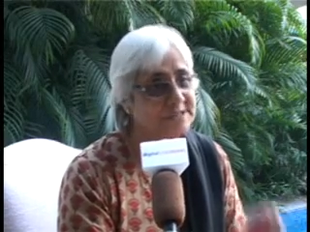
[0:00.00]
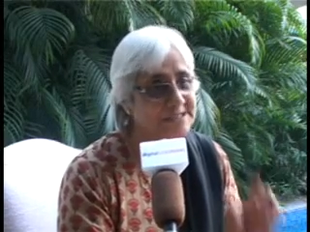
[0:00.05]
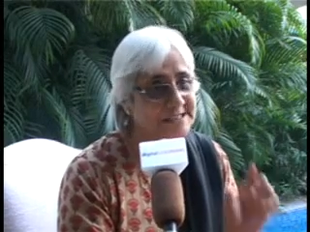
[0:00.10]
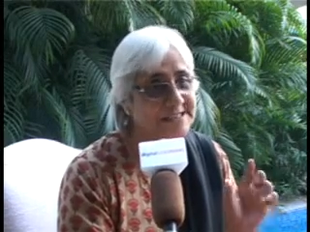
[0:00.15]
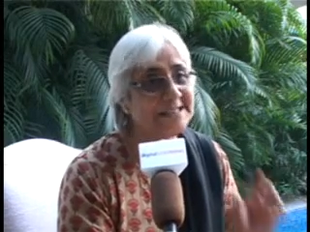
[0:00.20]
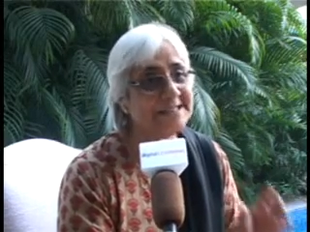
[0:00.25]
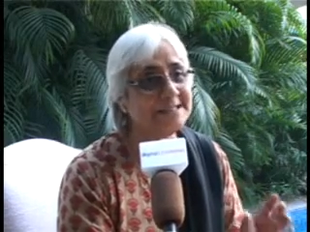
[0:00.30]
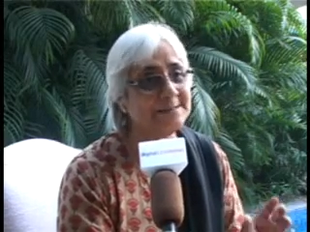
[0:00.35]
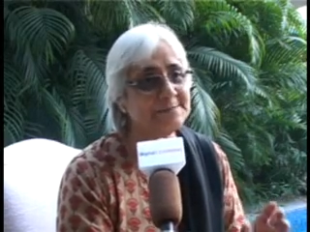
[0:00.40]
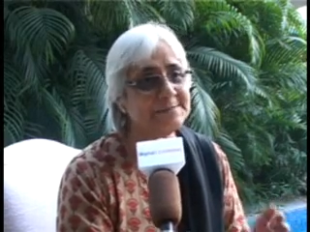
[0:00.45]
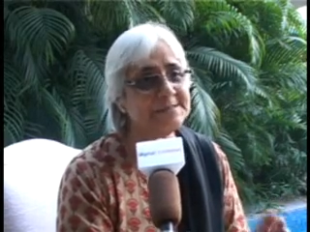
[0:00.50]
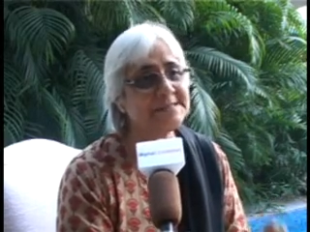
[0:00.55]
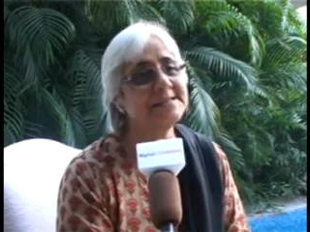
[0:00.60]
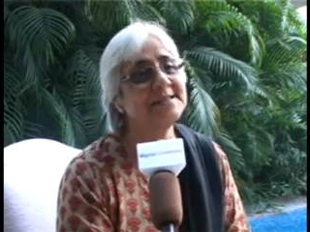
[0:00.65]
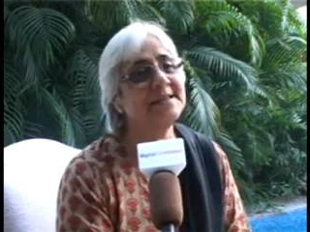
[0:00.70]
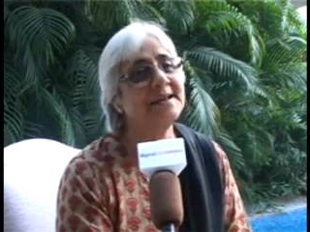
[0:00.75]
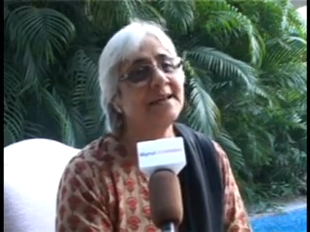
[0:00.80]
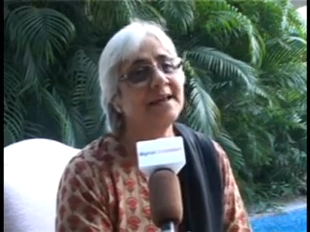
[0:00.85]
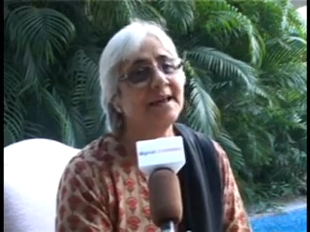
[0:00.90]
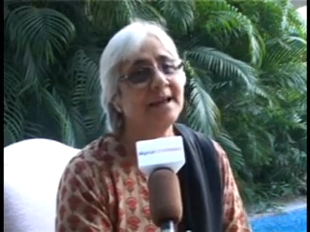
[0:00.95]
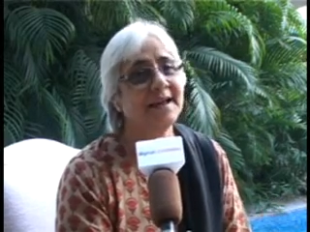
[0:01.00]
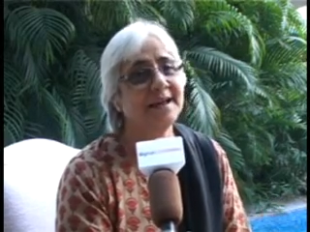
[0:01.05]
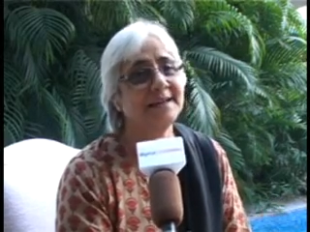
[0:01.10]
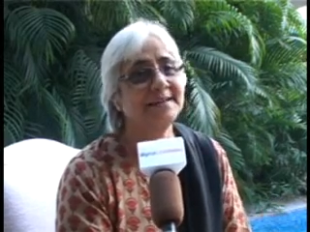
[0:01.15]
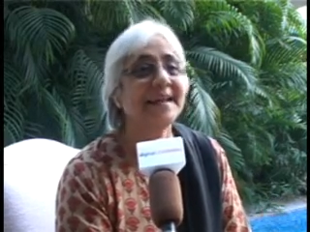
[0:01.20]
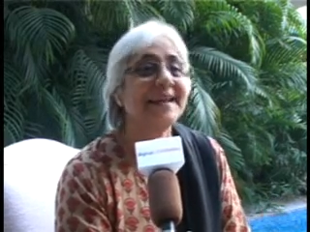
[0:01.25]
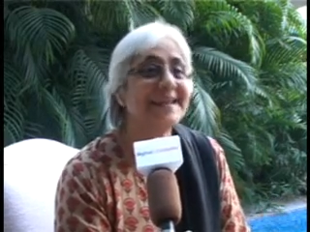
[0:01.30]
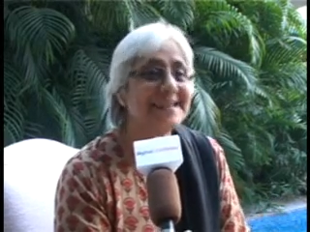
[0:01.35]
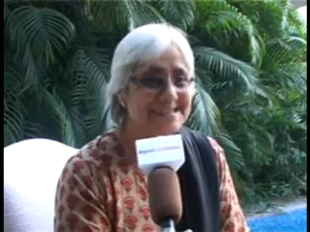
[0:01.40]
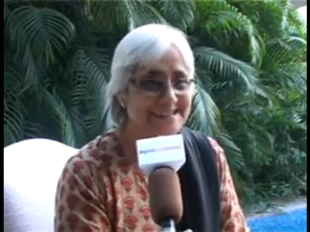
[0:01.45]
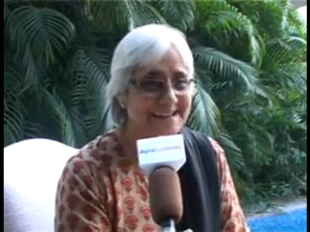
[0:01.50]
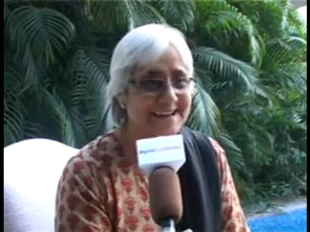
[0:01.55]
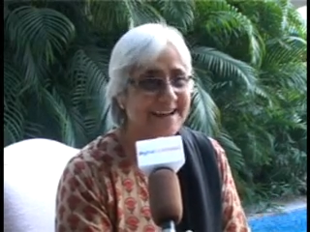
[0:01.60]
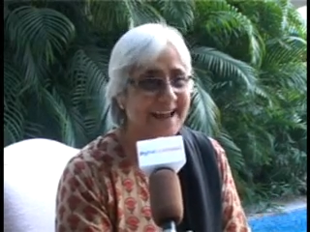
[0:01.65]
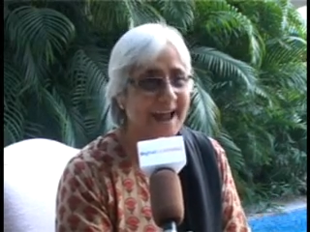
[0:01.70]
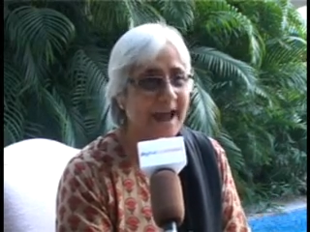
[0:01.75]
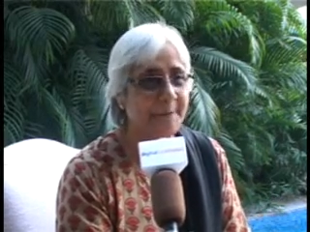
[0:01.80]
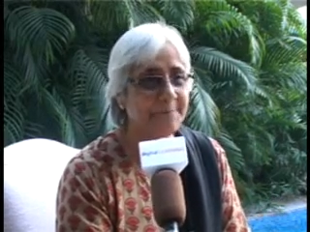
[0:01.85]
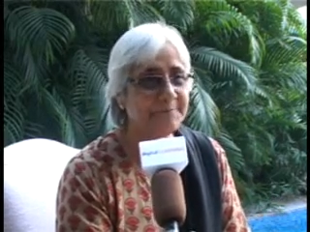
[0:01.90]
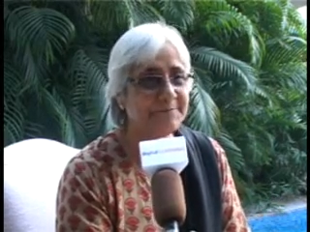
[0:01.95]
terms, there is a
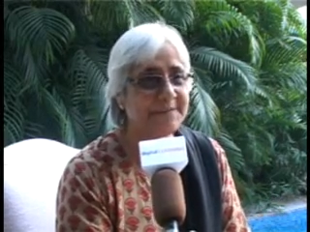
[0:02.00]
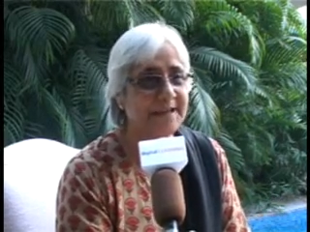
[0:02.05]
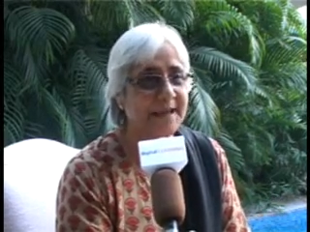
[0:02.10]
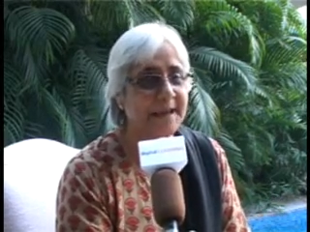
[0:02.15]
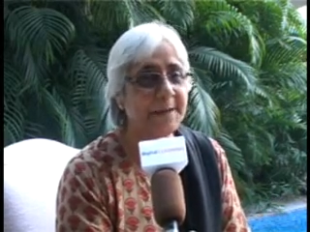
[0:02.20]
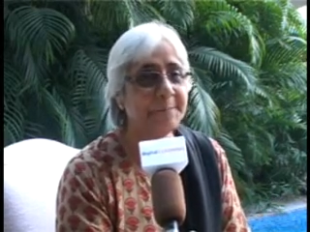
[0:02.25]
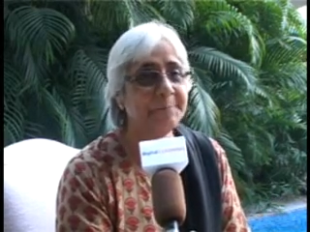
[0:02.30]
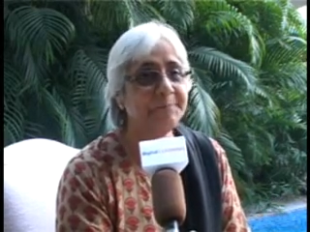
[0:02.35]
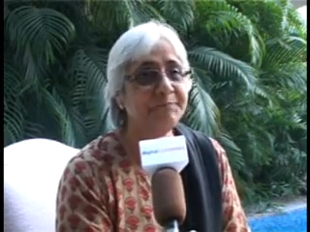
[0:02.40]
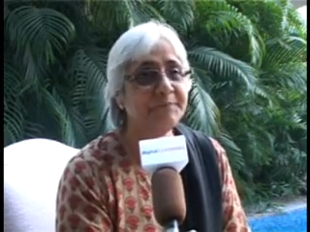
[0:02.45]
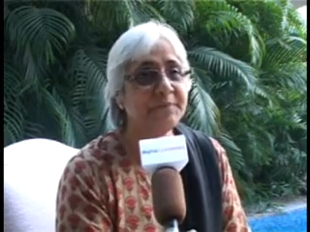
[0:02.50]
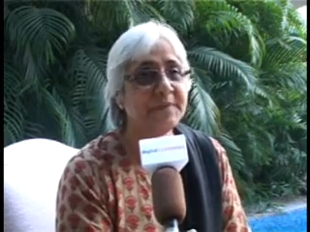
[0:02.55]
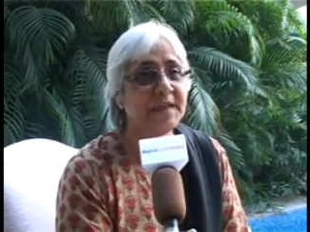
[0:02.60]
gap there.